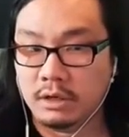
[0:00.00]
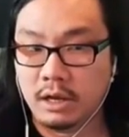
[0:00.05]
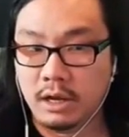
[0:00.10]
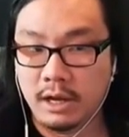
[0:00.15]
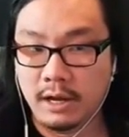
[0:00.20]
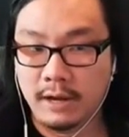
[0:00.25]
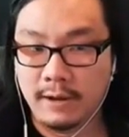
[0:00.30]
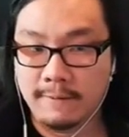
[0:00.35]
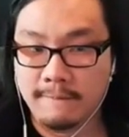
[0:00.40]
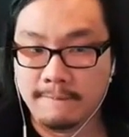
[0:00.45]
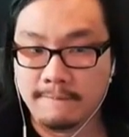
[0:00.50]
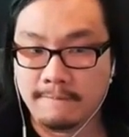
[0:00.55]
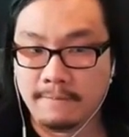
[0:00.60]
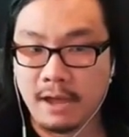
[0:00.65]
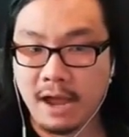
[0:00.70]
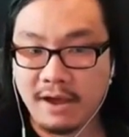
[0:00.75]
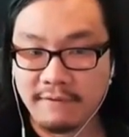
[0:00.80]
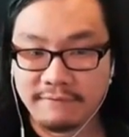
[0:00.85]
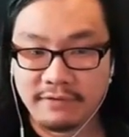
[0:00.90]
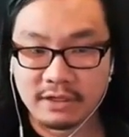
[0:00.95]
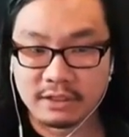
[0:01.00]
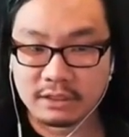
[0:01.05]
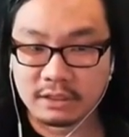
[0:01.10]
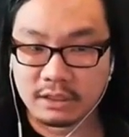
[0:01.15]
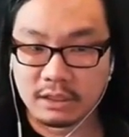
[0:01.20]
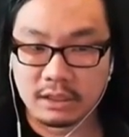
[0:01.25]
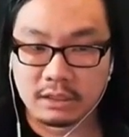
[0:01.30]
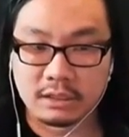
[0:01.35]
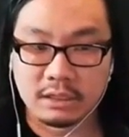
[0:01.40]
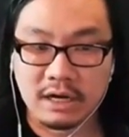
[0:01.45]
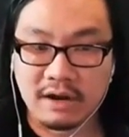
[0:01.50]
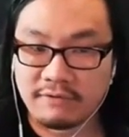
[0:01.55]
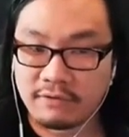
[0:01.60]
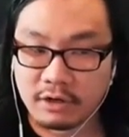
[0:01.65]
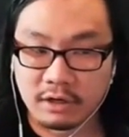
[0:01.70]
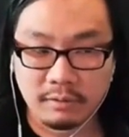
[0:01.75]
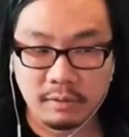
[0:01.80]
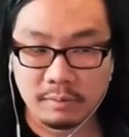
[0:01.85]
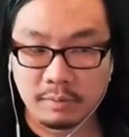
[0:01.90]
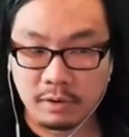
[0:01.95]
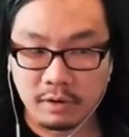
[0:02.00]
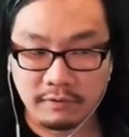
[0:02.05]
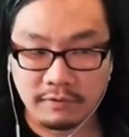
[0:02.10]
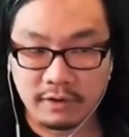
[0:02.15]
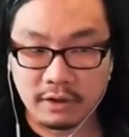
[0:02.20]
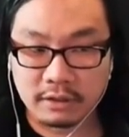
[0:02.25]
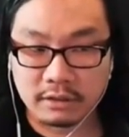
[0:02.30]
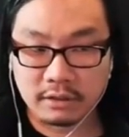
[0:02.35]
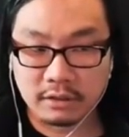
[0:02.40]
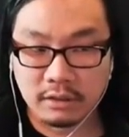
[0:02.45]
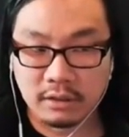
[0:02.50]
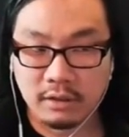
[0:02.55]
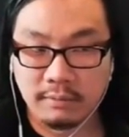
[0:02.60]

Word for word: Um, obviously, it's never going to be perfect,